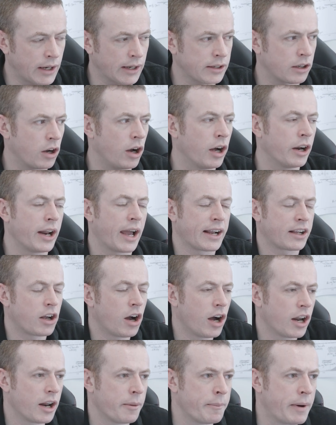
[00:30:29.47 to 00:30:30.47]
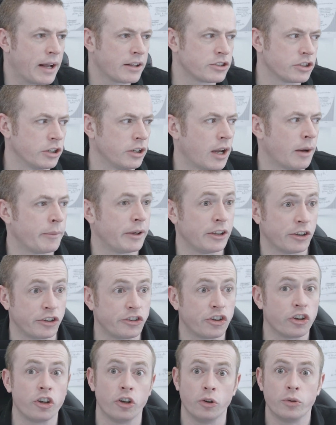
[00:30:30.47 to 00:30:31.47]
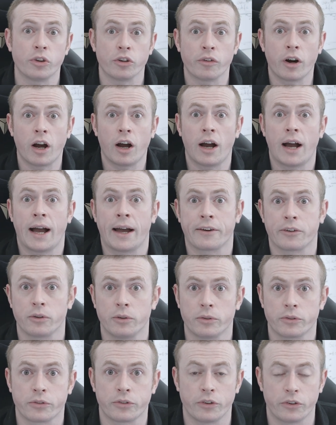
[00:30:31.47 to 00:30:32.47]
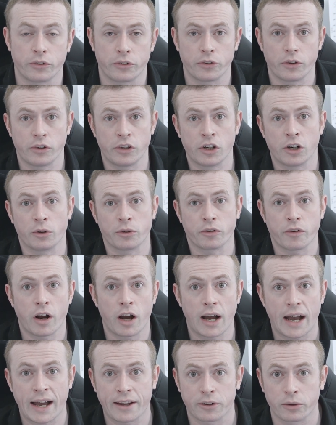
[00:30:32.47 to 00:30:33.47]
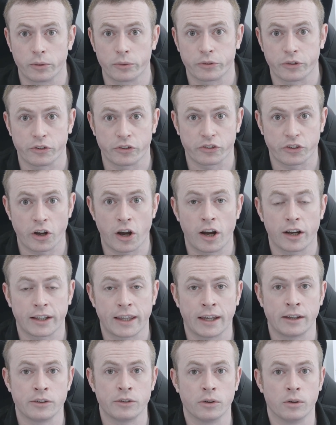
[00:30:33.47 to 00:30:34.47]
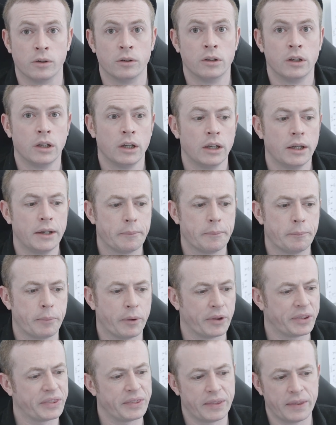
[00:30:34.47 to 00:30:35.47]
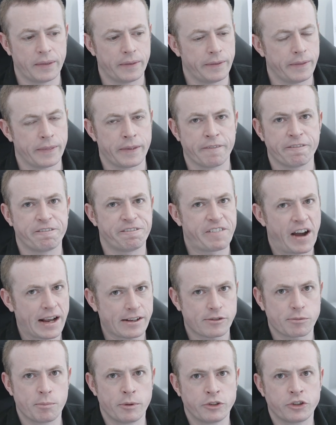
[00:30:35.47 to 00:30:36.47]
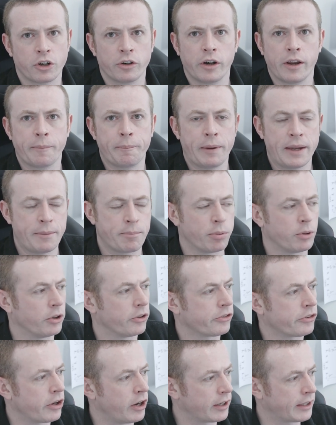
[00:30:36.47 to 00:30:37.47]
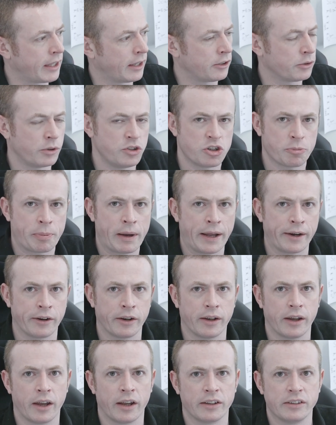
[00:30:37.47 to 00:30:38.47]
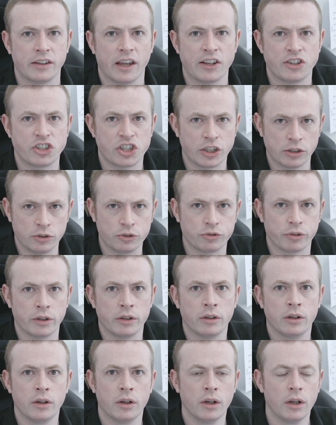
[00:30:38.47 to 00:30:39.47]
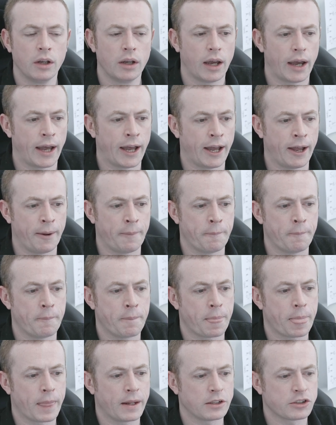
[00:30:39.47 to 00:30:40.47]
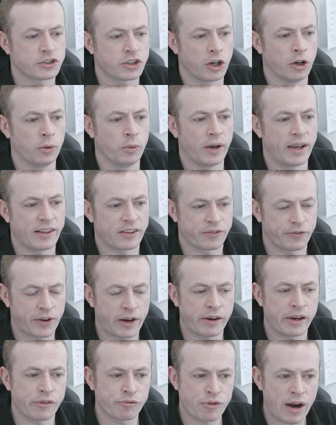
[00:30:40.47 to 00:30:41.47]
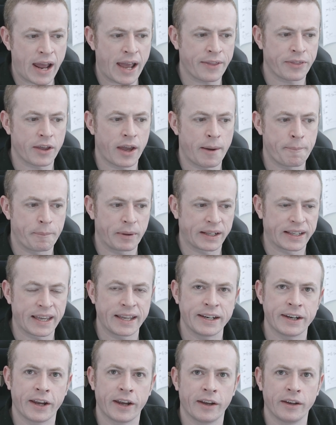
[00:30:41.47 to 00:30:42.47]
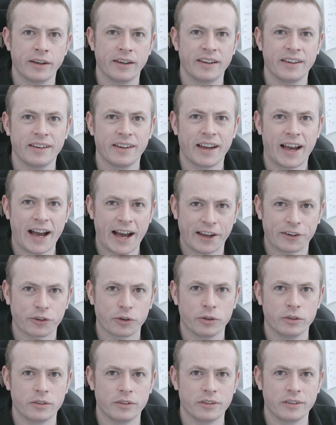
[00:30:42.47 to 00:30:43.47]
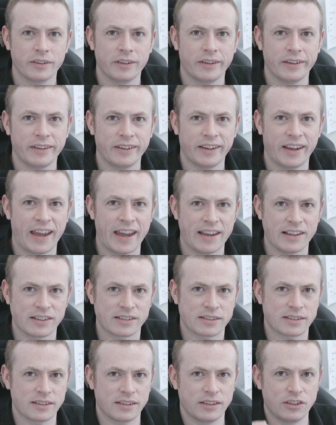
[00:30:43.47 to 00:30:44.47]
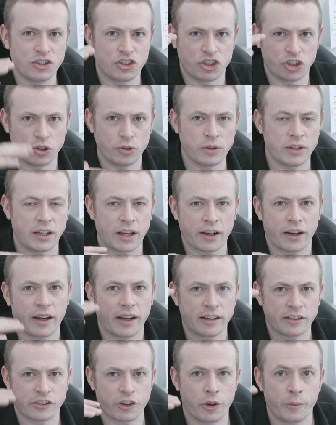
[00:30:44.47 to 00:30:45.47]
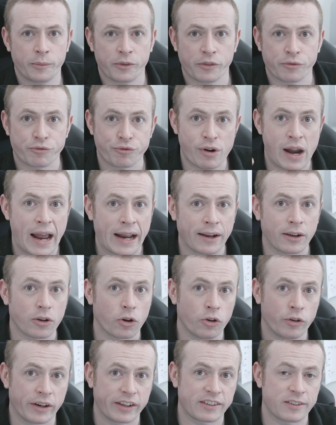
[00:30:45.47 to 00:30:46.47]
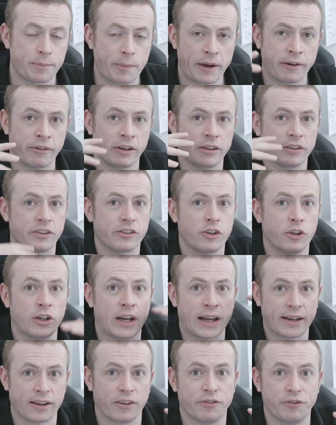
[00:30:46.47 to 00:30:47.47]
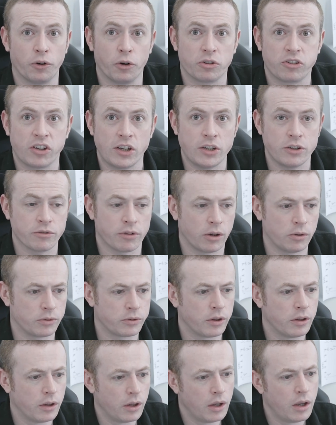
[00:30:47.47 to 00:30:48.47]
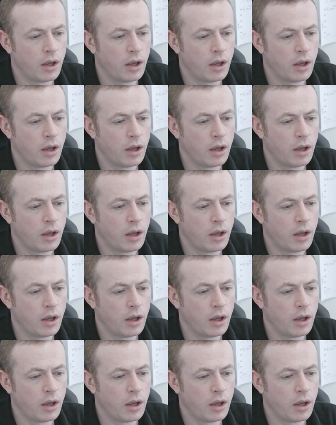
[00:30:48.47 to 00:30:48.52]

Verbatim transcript: I can't. I can't imagine. I mean, they do. There are adults. You know, there are adults that start Kendo, but the vast majority of people that start Kendo in Japan are, are, are children. Um, so it's very rare that a beginner adult is junior in terms of rank or experience to like a fourteen year old.